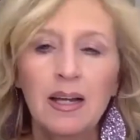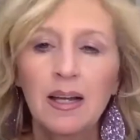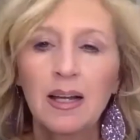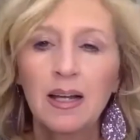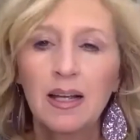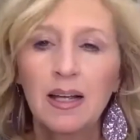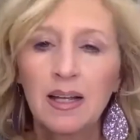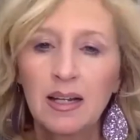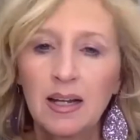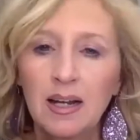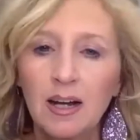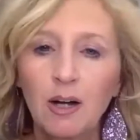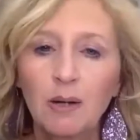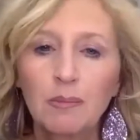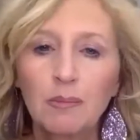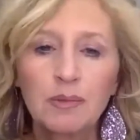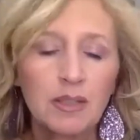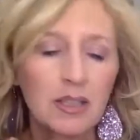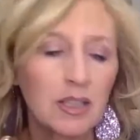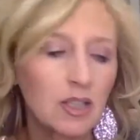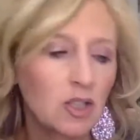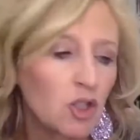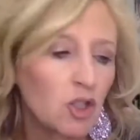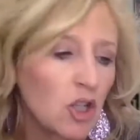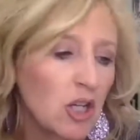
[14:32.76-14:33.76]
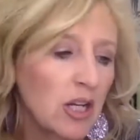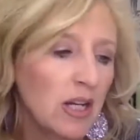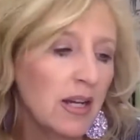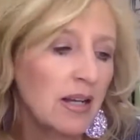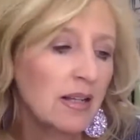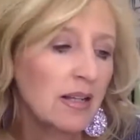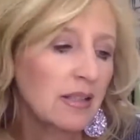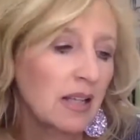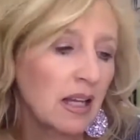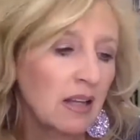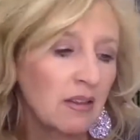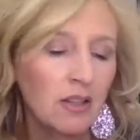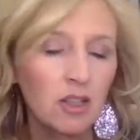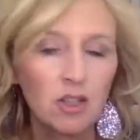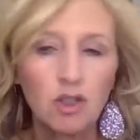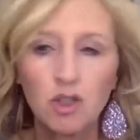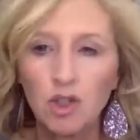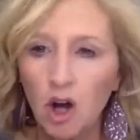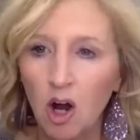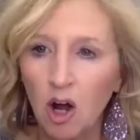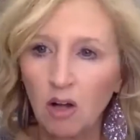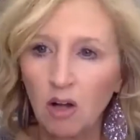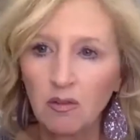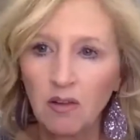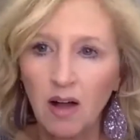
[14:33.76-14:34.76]
It helps the cheeks and the
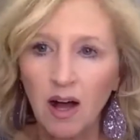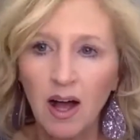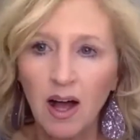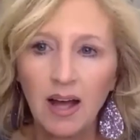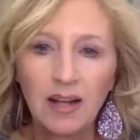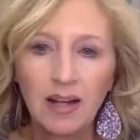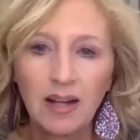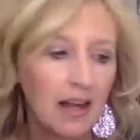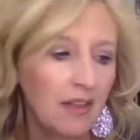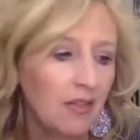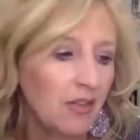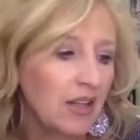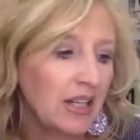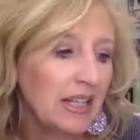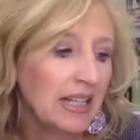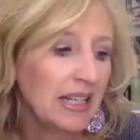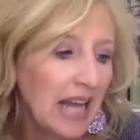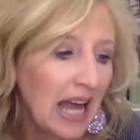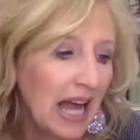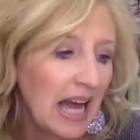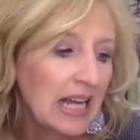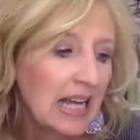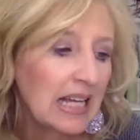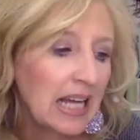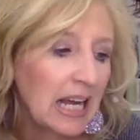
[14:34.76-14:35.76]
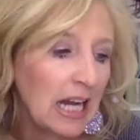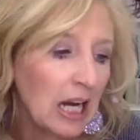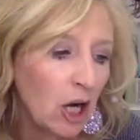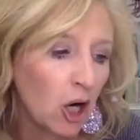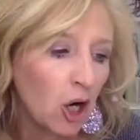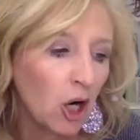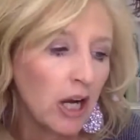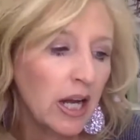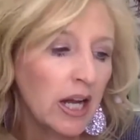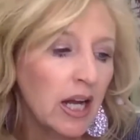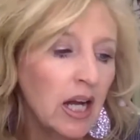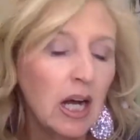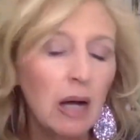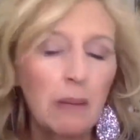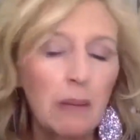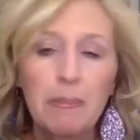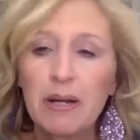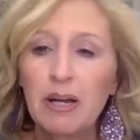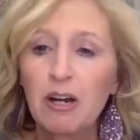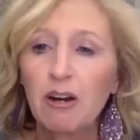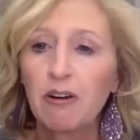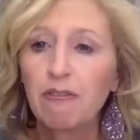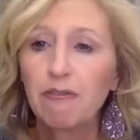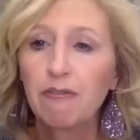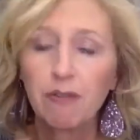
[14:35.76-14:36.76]
jawline and the neck area
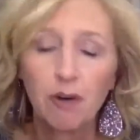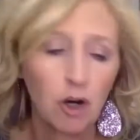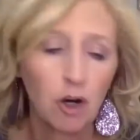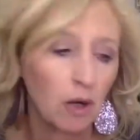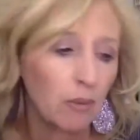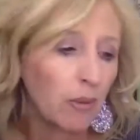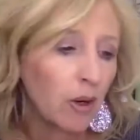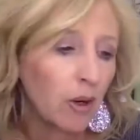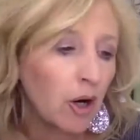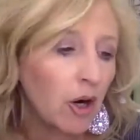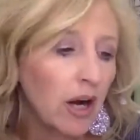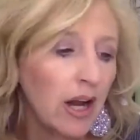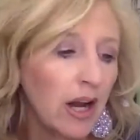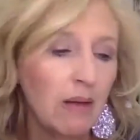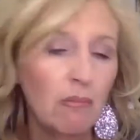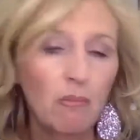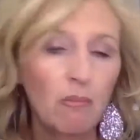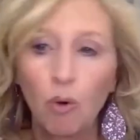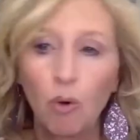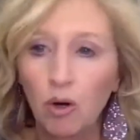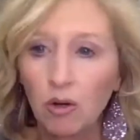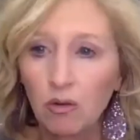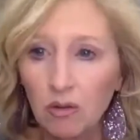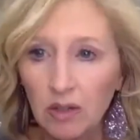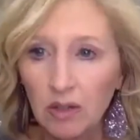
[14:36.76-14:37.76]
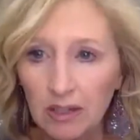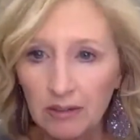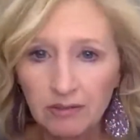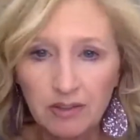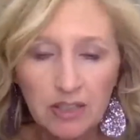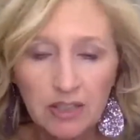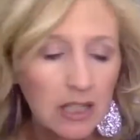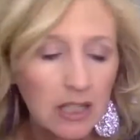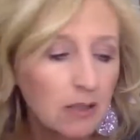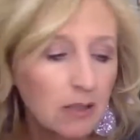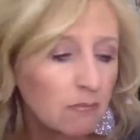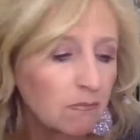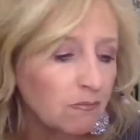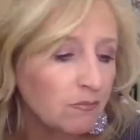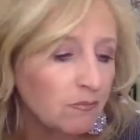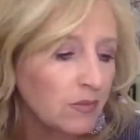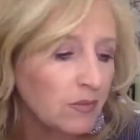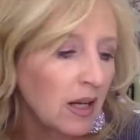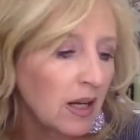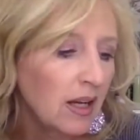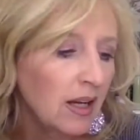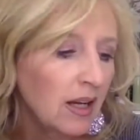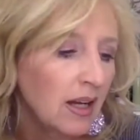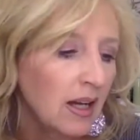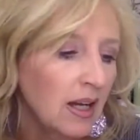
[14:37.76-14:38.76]
appear firmer and more lifted.
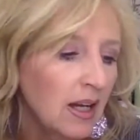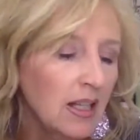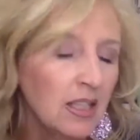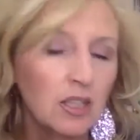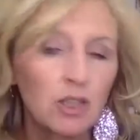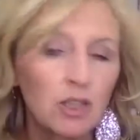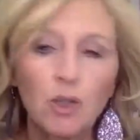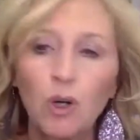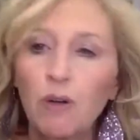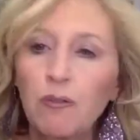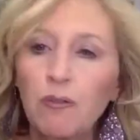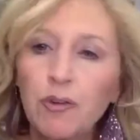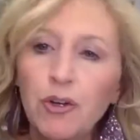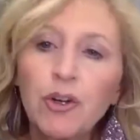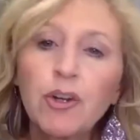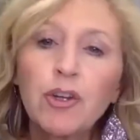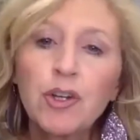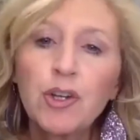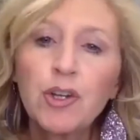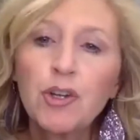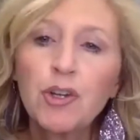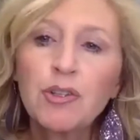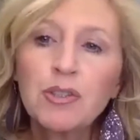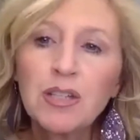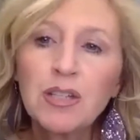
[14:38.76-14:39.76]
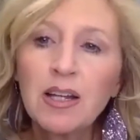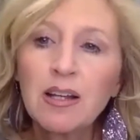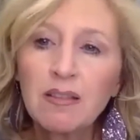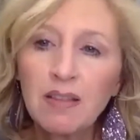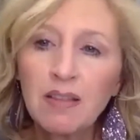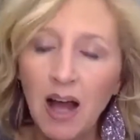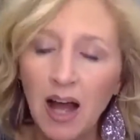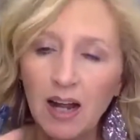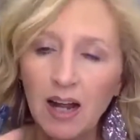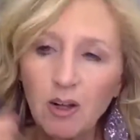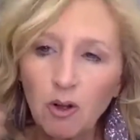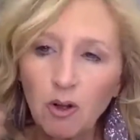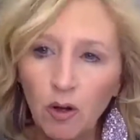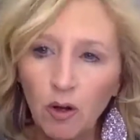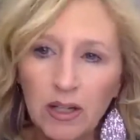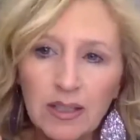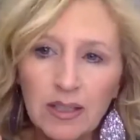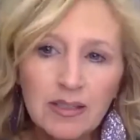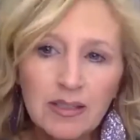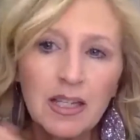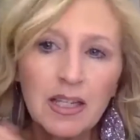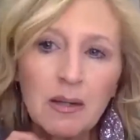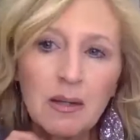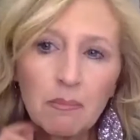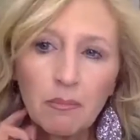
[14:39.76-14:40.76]
So if you're using that
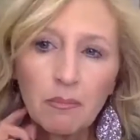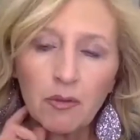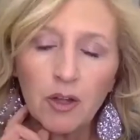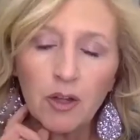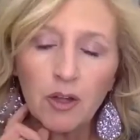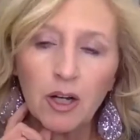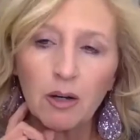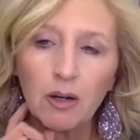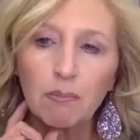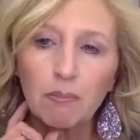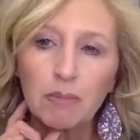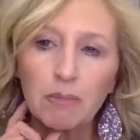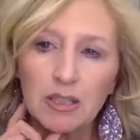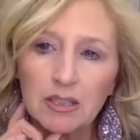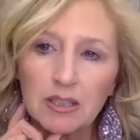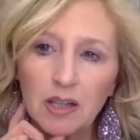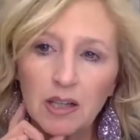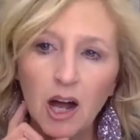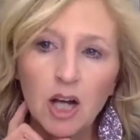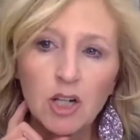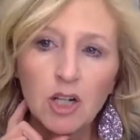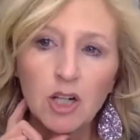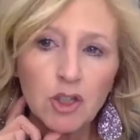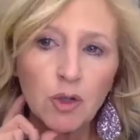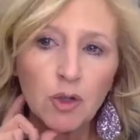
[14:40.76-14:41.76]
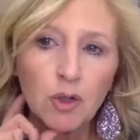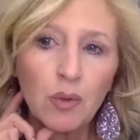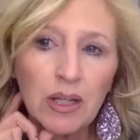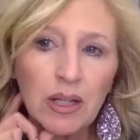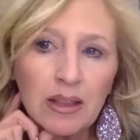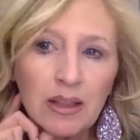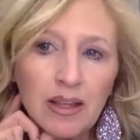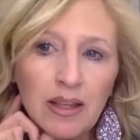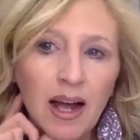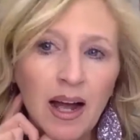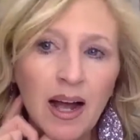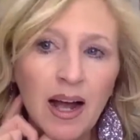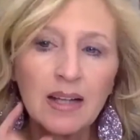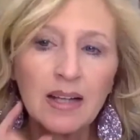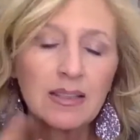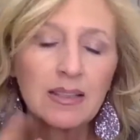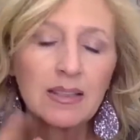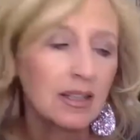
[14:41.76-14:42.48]
cleansing, the massager with that